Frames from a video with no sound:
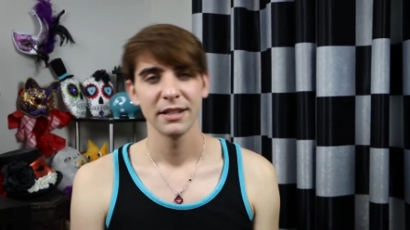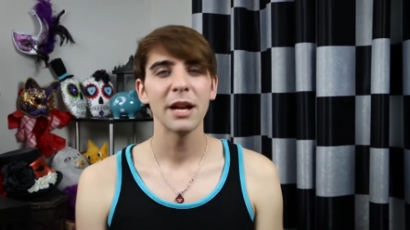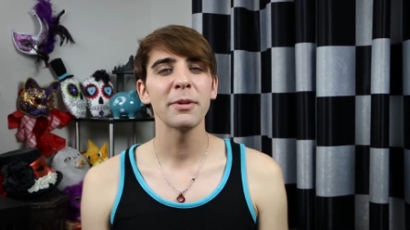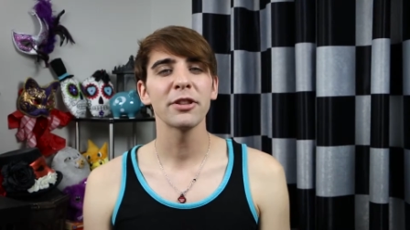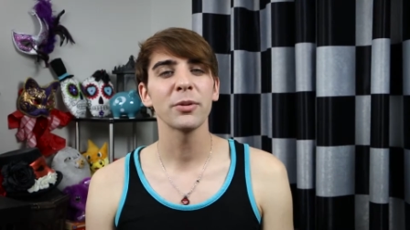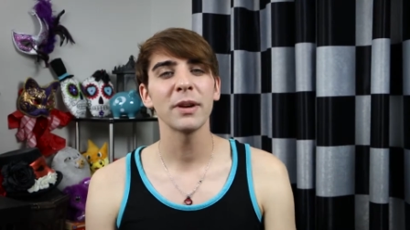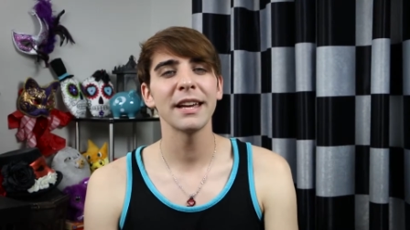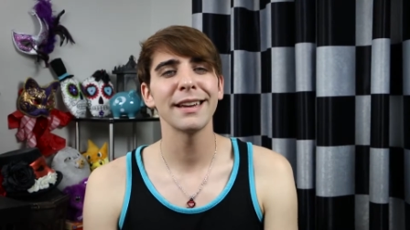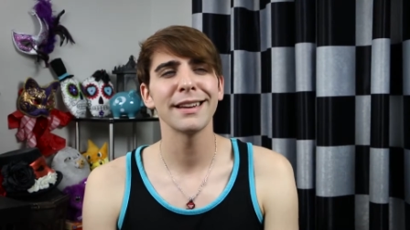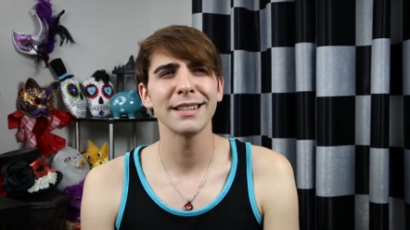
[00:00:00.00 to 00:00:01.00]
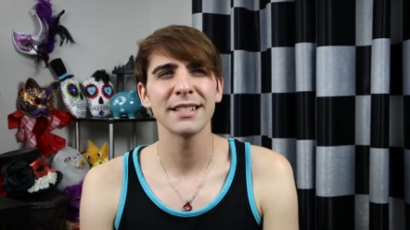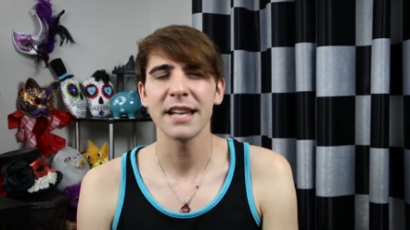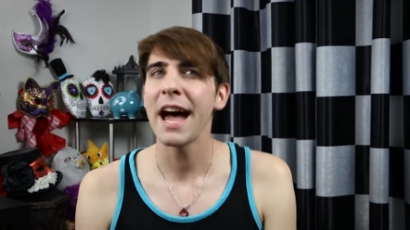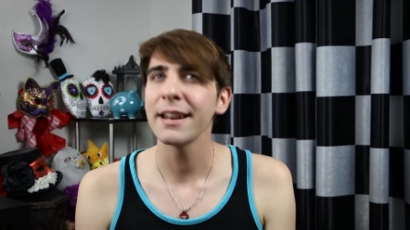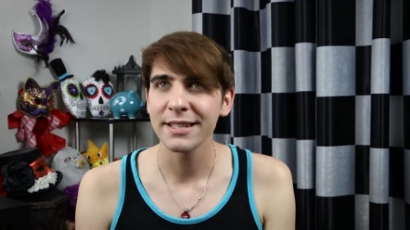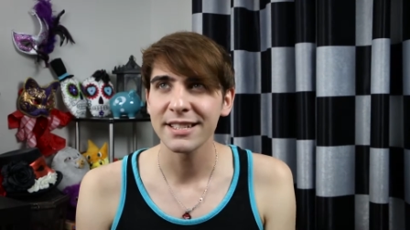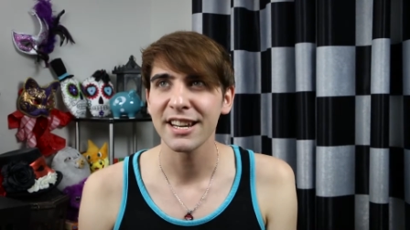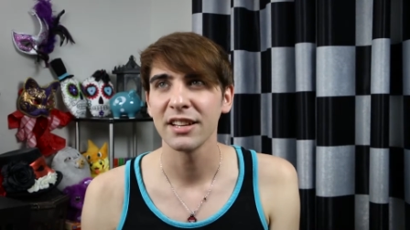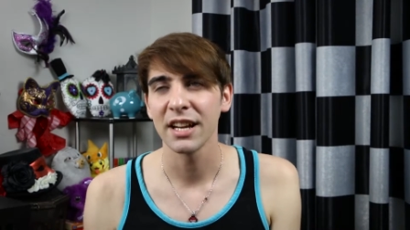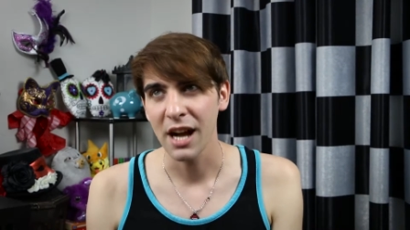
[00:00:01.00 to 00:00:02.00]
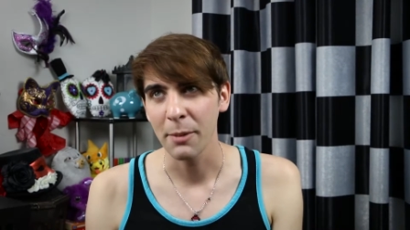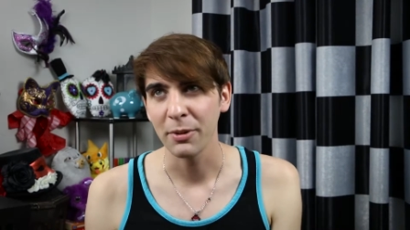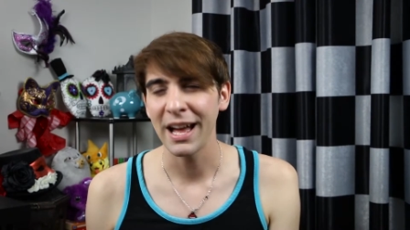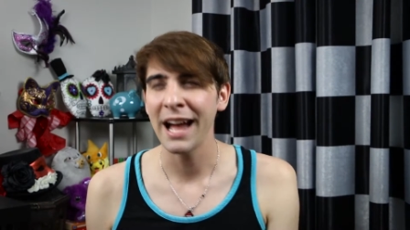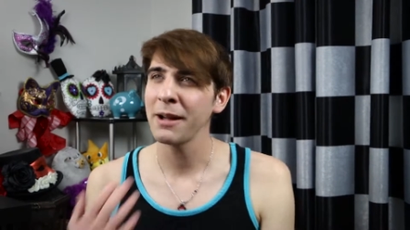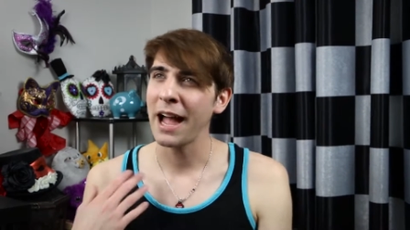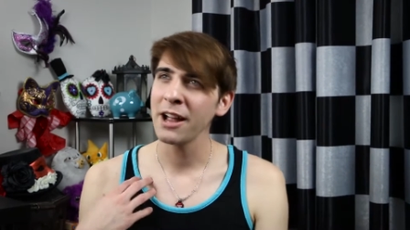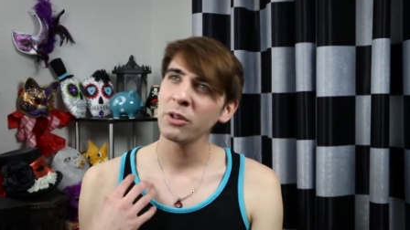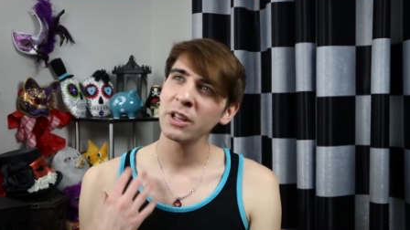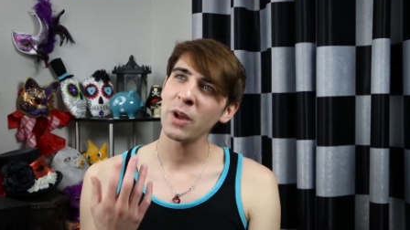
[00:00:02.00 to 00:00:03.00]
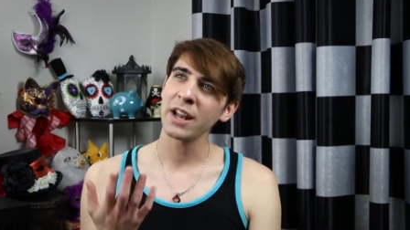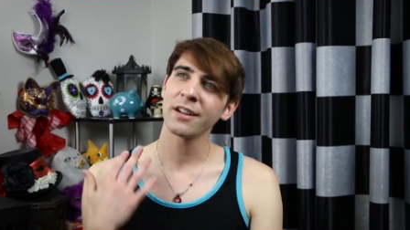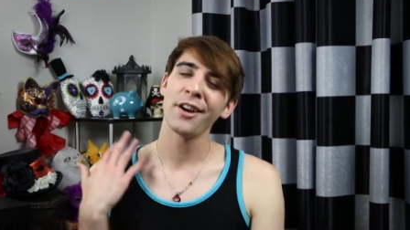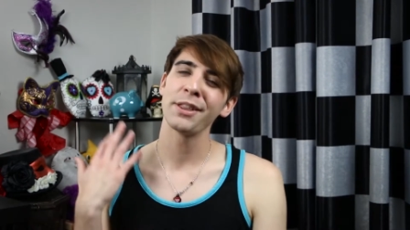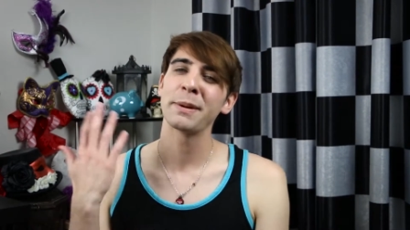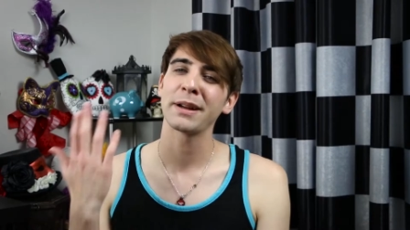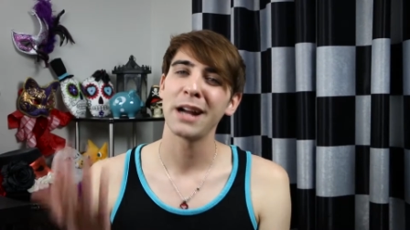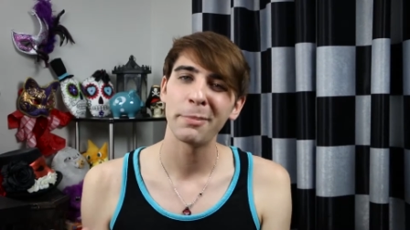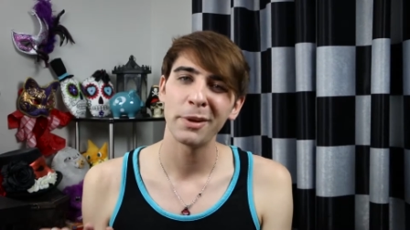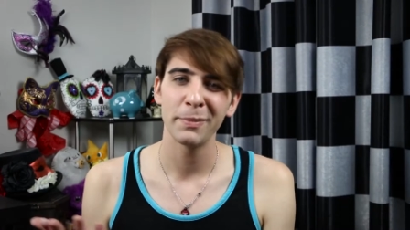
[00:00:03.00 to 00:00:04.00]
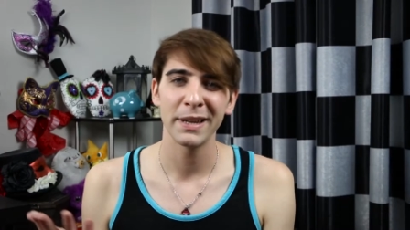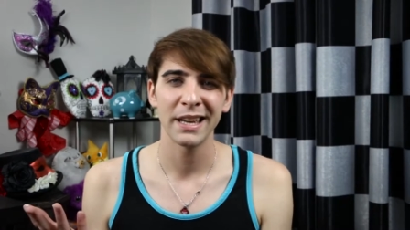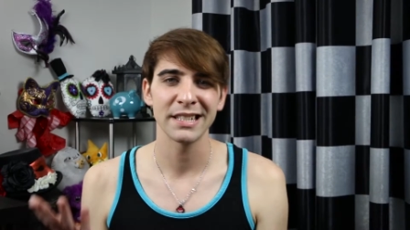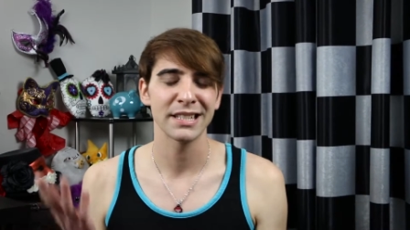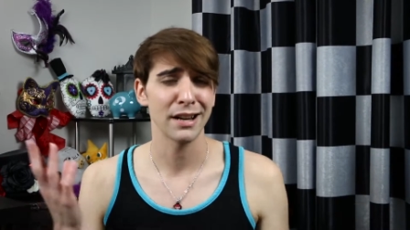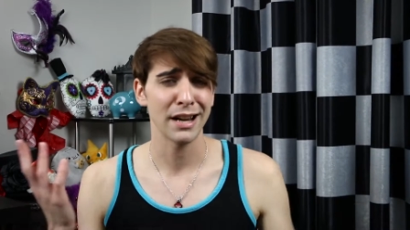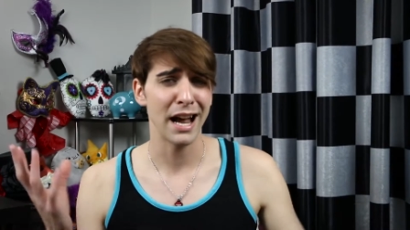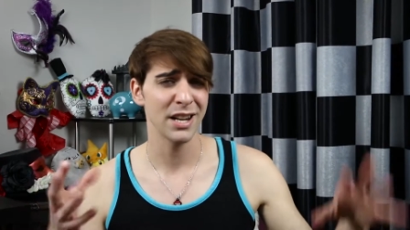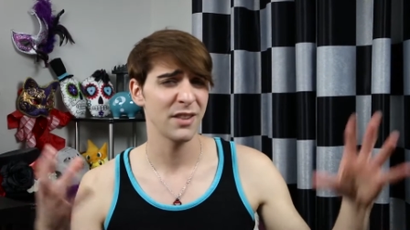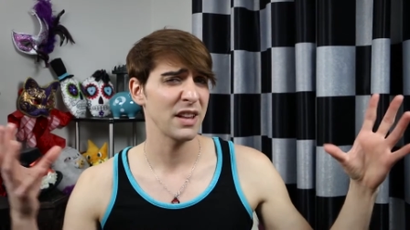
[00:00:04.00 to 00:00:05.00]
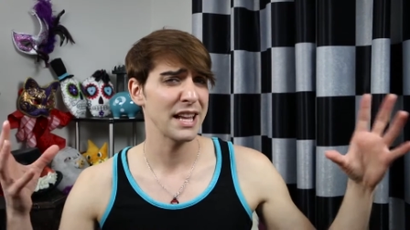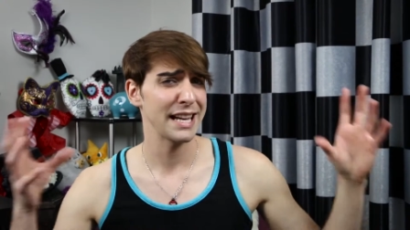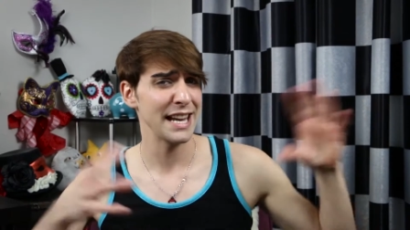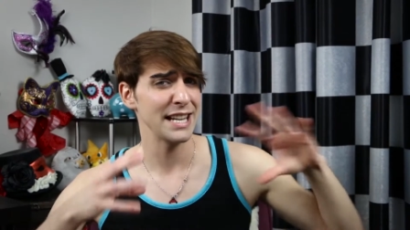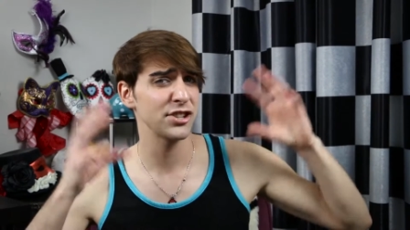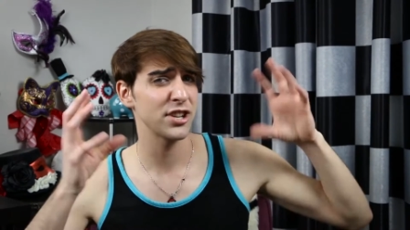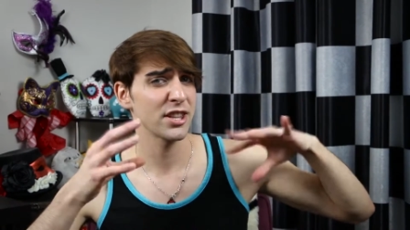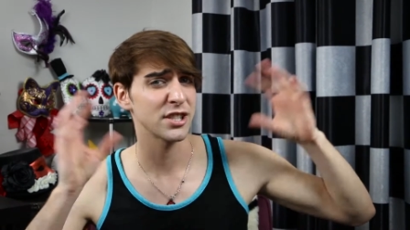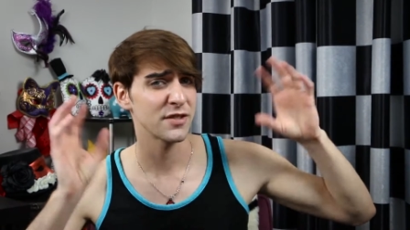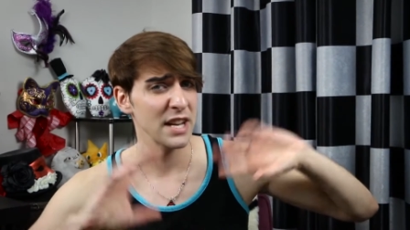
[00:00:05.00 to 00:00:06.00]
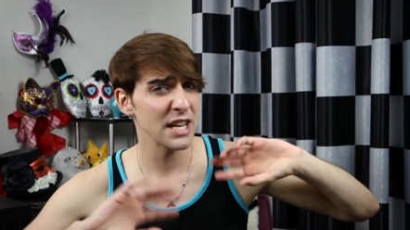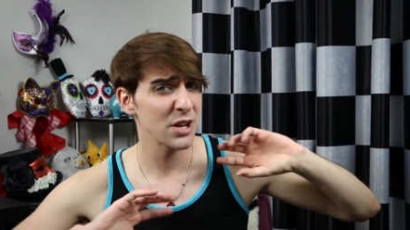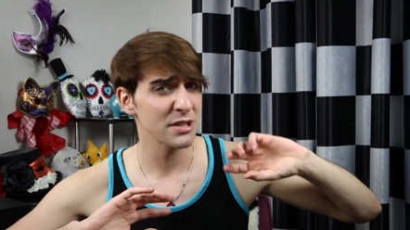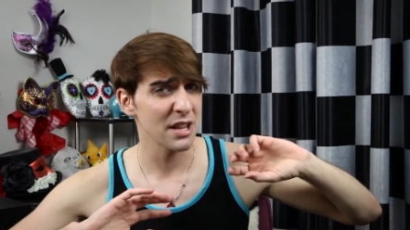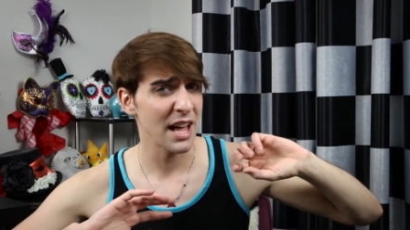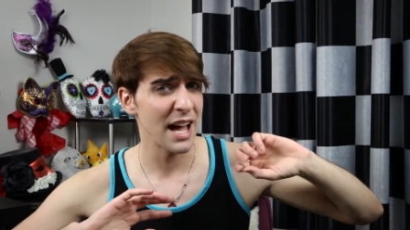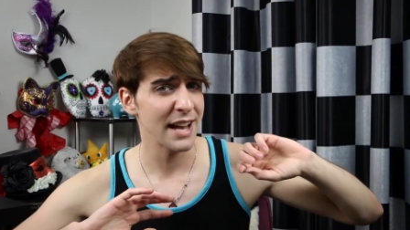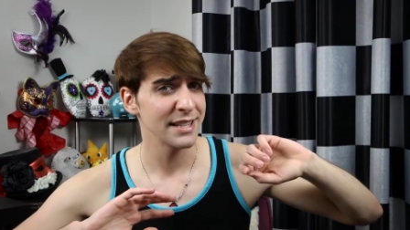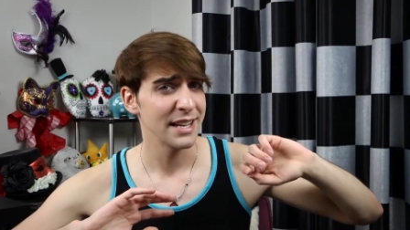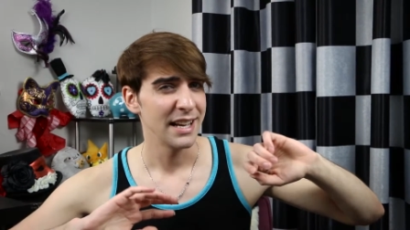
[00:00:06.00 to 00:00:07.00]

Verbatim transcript: Number three is not necessarily a couple. I, I only want to call them a couple because they're kind of like in each other's videos a lot.